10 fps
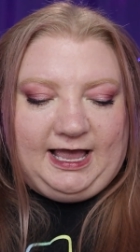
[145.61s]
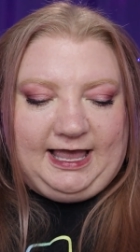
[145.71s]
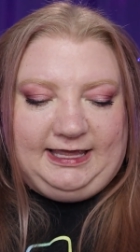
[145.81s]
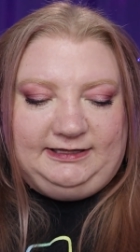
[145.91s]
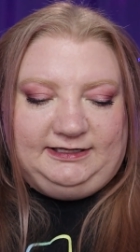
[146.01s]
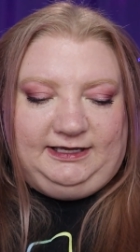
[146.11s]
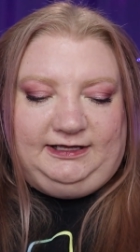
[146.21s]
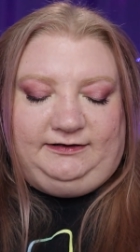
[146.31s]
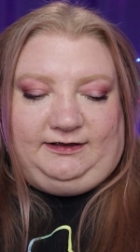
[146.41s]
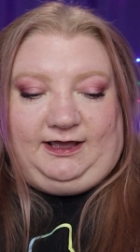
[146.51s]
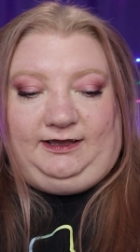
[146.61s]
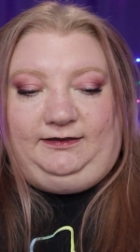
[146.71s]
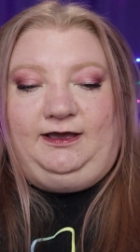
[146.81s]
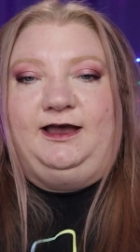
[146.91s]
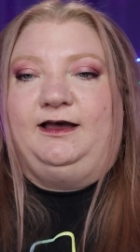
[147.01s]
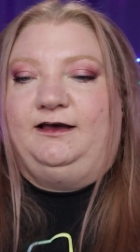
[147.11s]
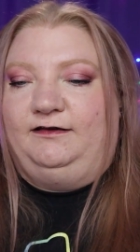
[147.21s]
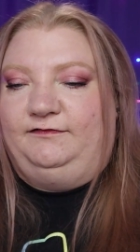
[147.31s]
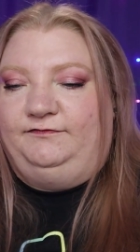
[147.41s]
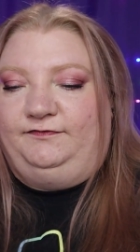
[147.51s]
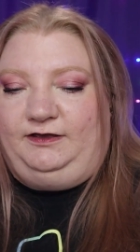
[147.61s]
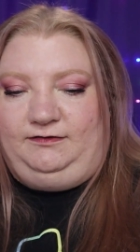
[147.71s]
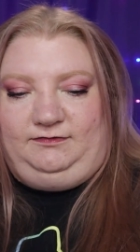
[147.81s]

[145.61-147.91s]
And then I have